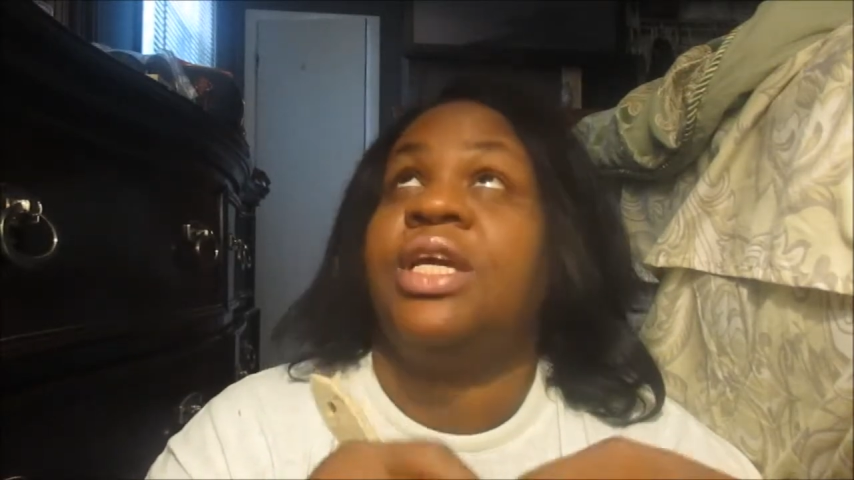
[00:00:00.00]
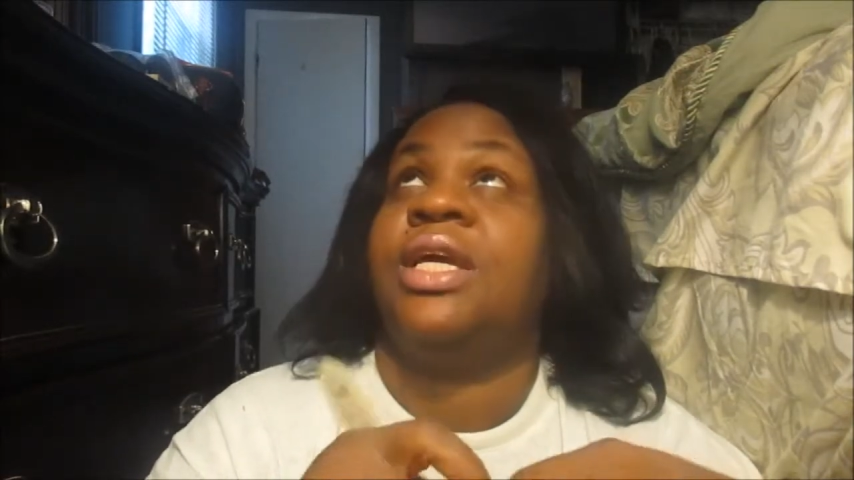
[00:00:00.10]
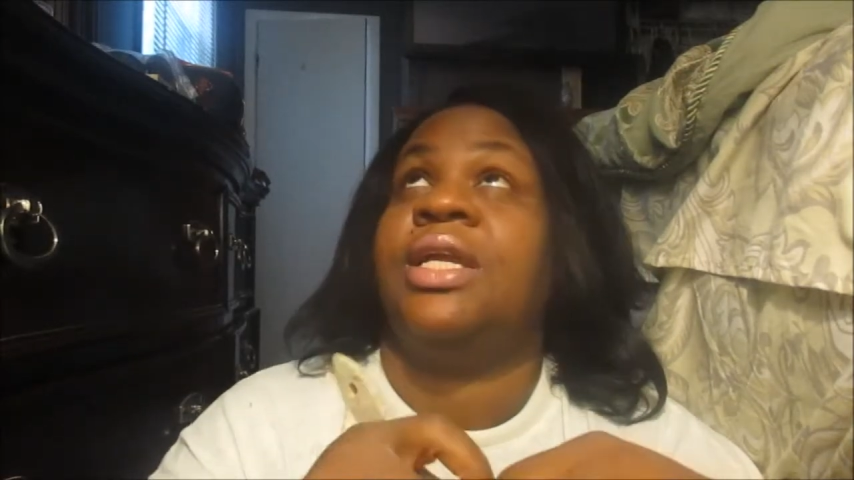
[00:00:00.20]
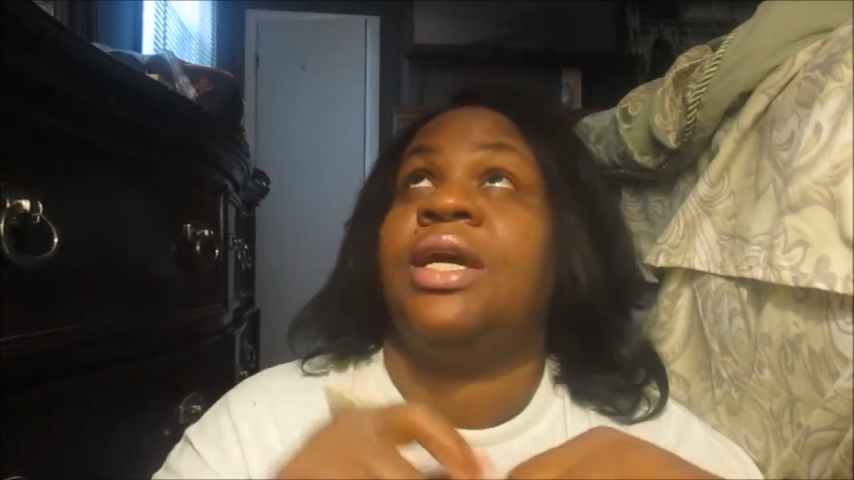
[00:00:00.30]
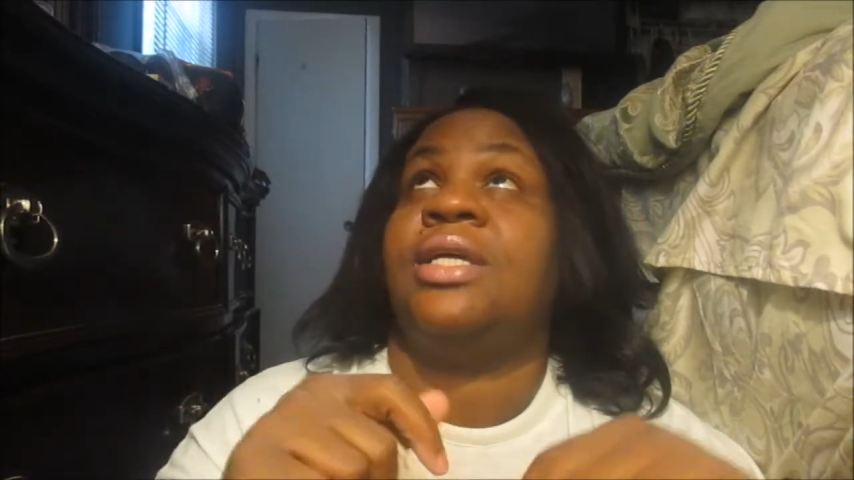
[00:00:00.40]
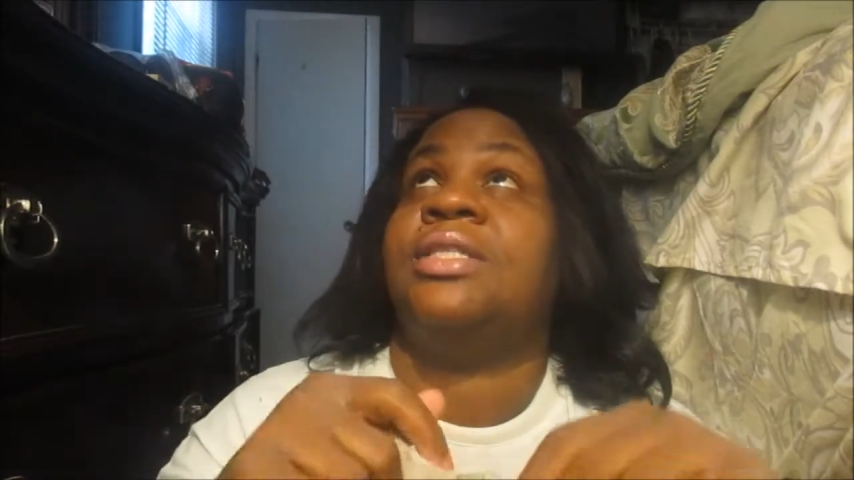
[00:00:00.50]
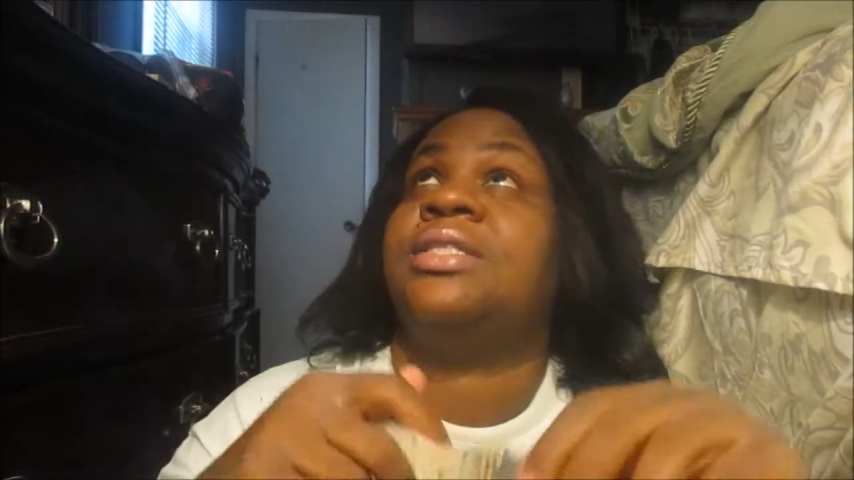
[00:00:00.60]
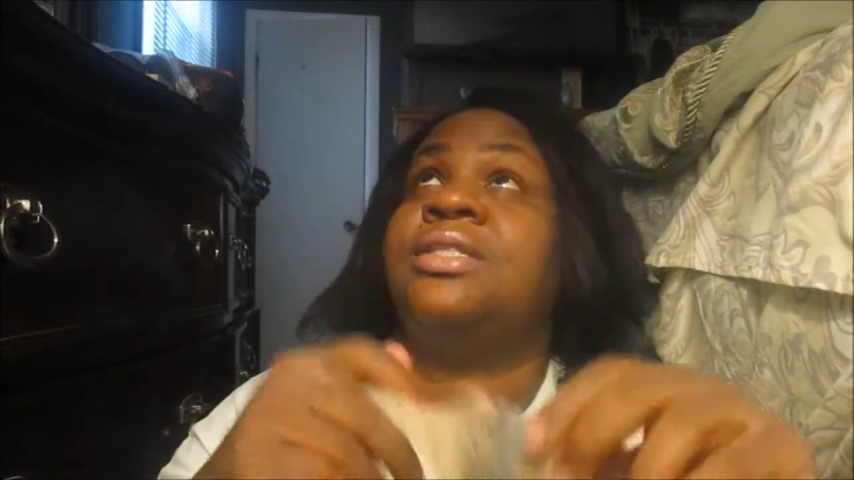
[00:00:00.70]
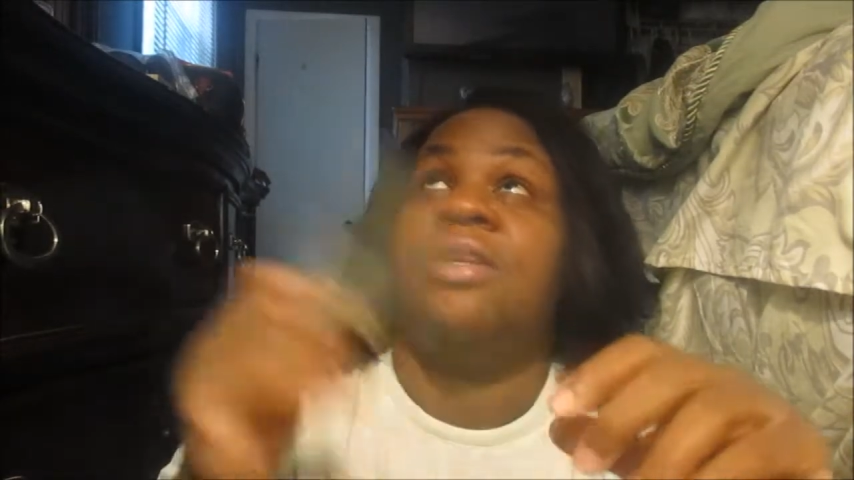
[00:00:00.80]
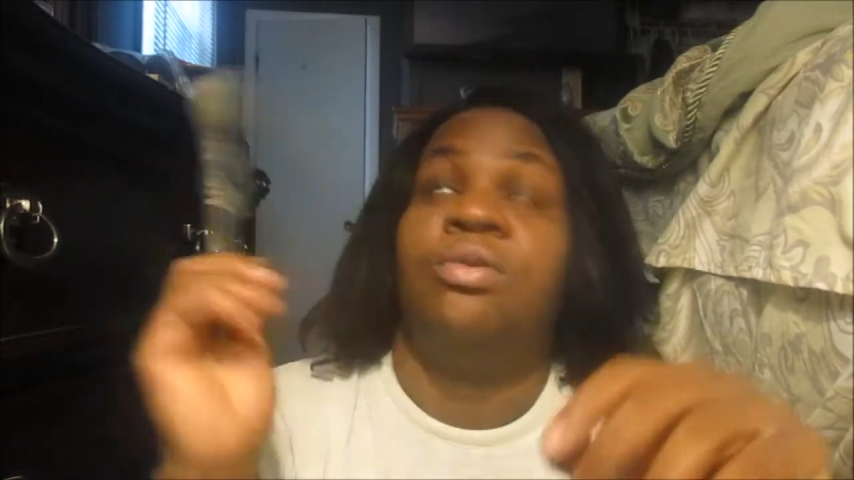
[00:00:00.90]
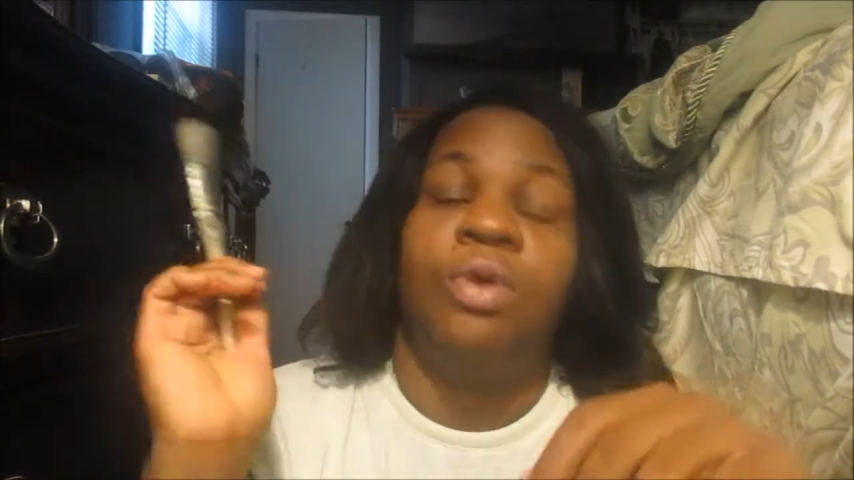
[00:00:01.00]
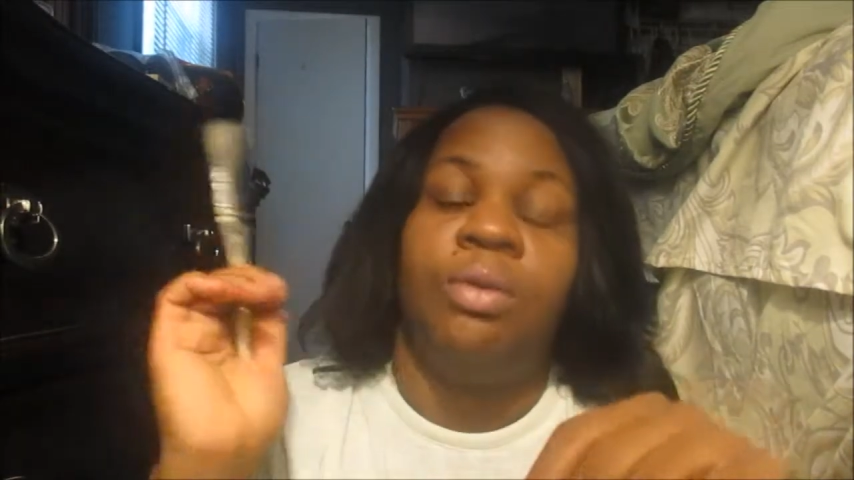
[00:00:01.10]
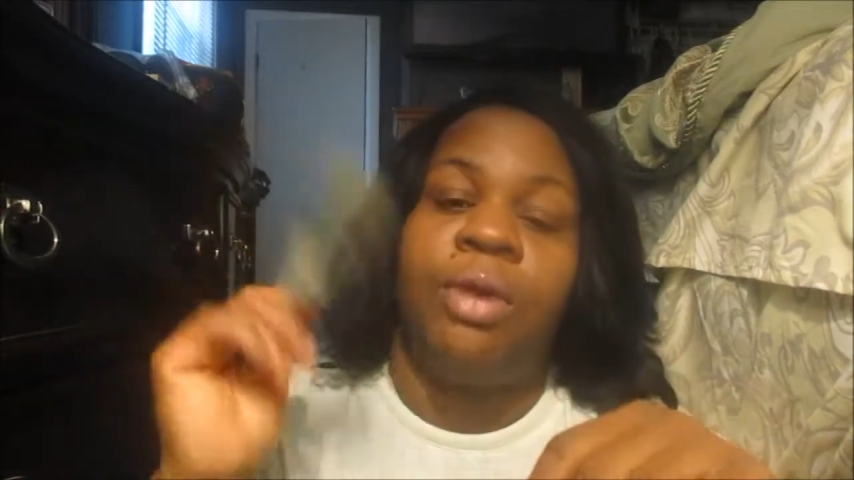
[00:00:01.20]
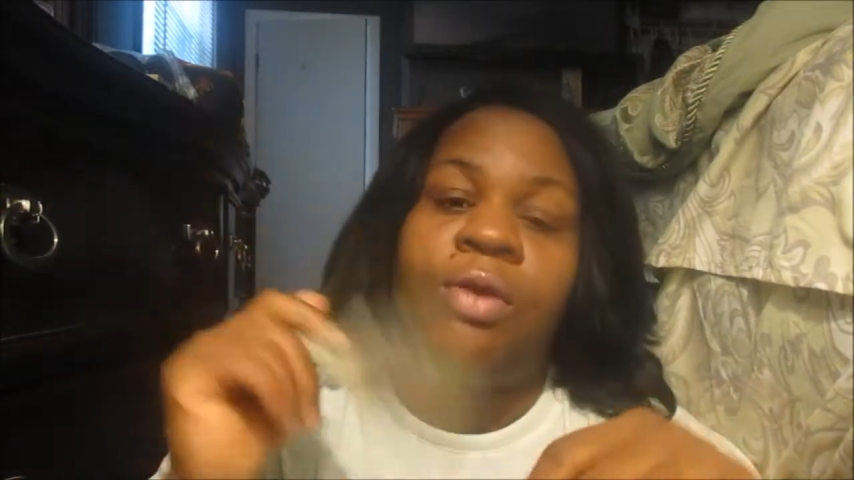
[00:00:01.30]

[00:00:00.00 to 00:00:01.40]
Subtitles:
and I still want my